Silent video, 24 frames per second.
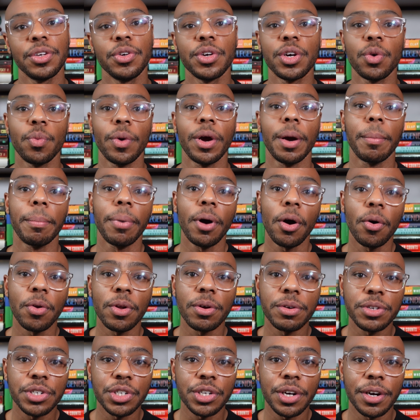You can wear a
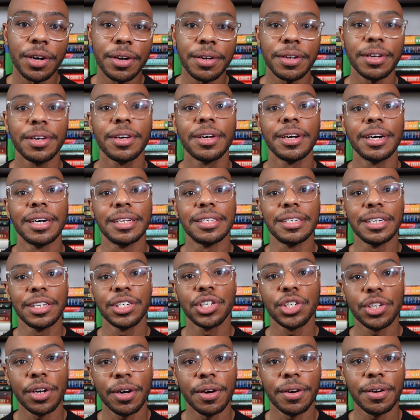polo shirt, a
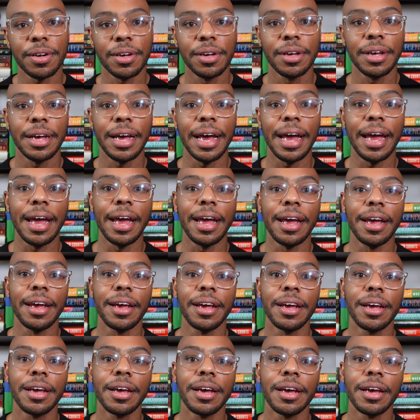t-shirt,
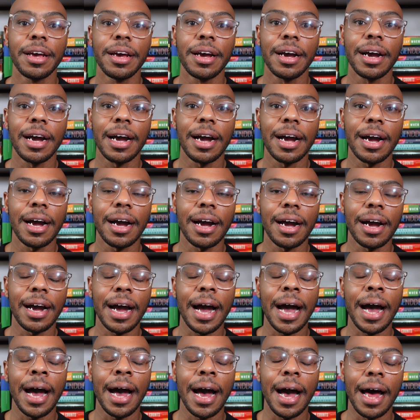a
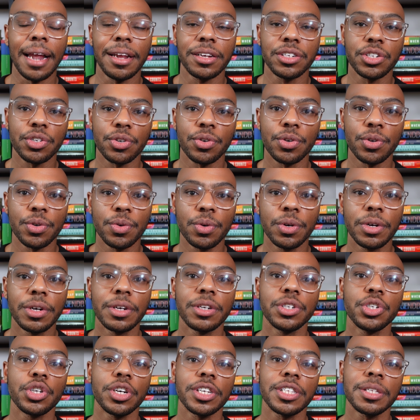college crew.
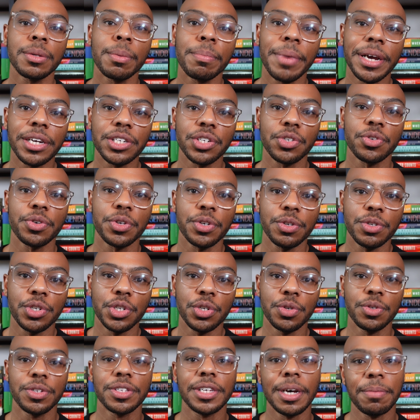Just make sure you
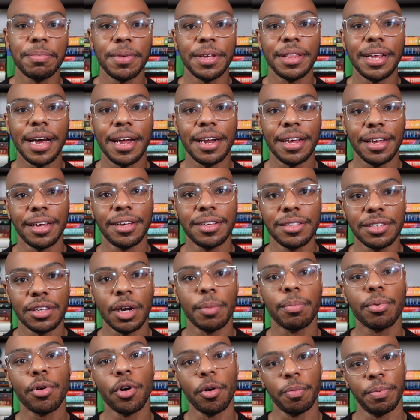choose something that is
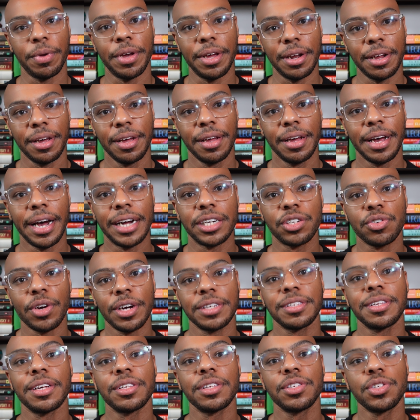appropriate. I
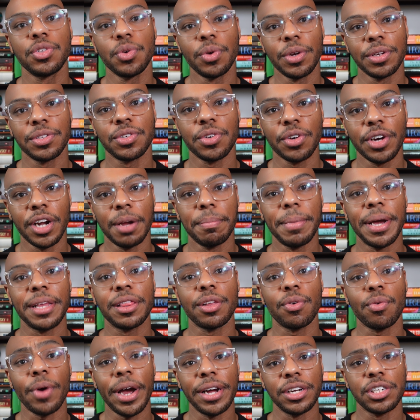trust that students are going to make
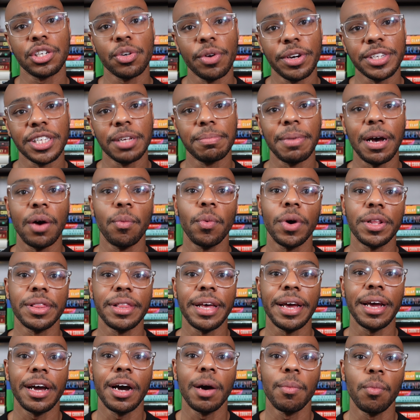the right choice about what
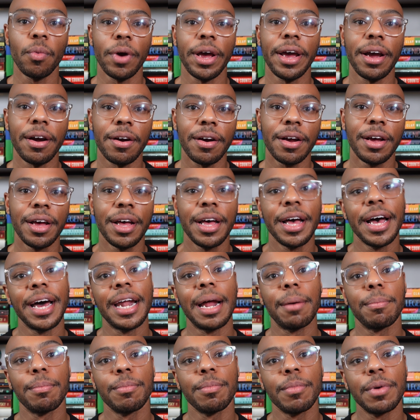they wear,
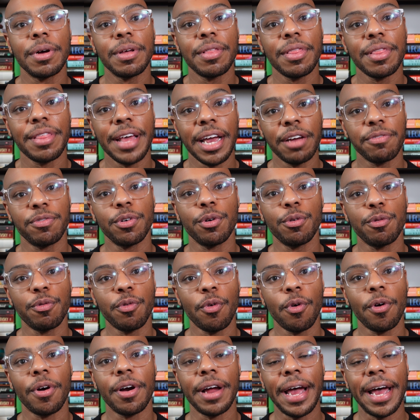and I'm thankful
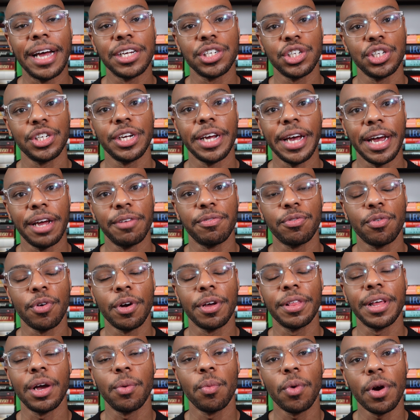for SGA
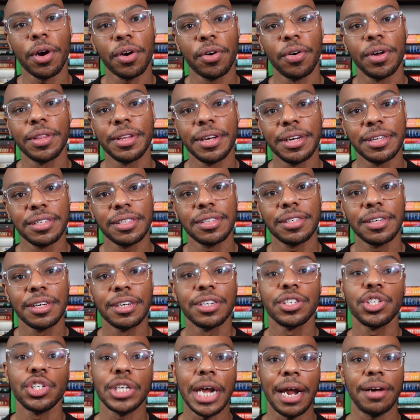for their work on this.
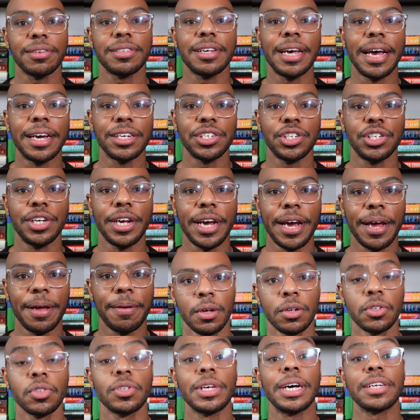Shout out to SGA.
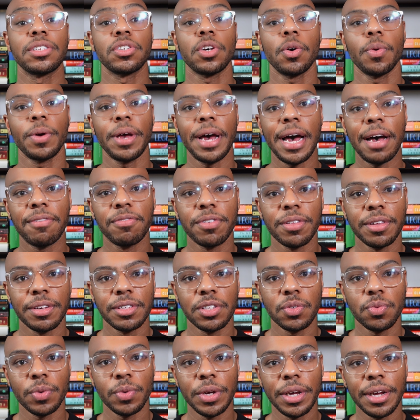So that's all we have for
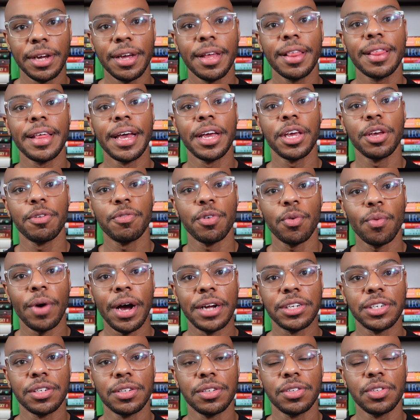this week. Thank you for
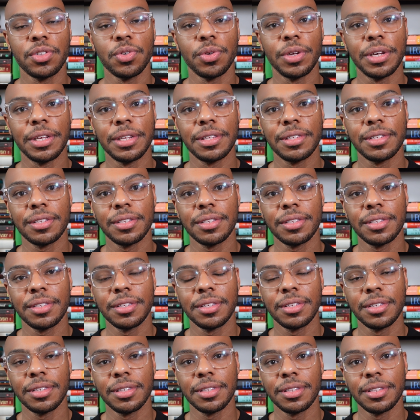watching the Student
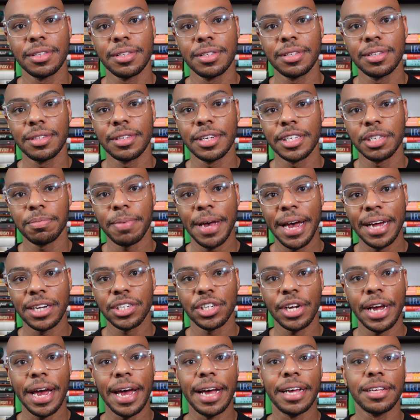
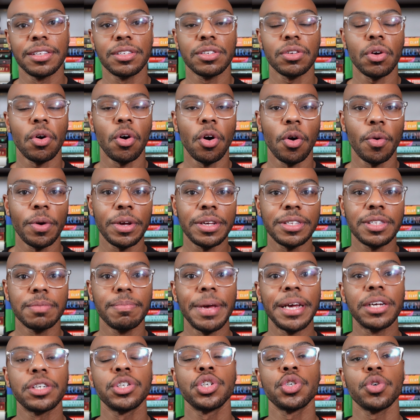Dispatch. As always,
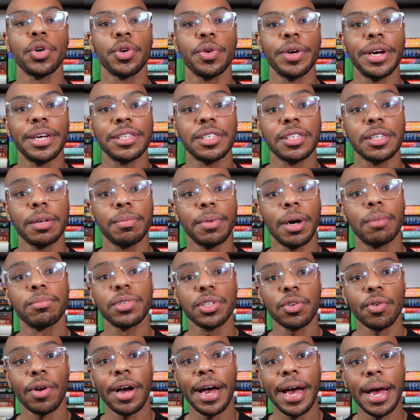make sure you hit
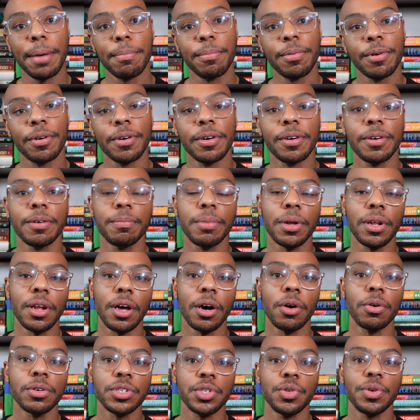subscribe
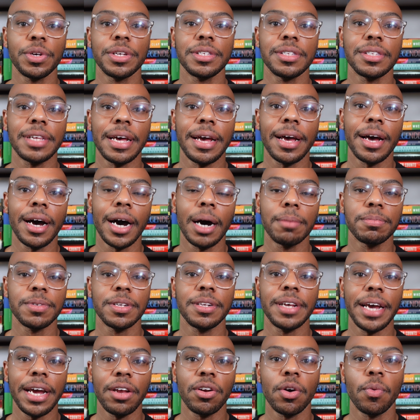below so you can stay up to
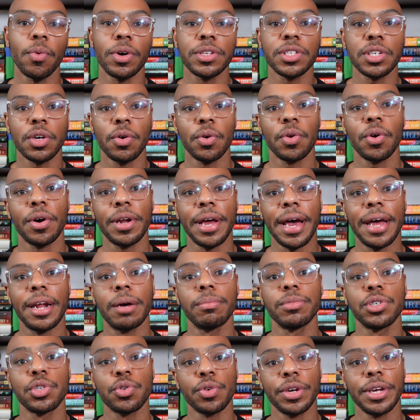date on what's going on
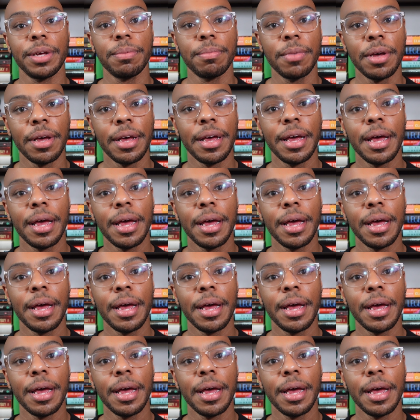at Dream.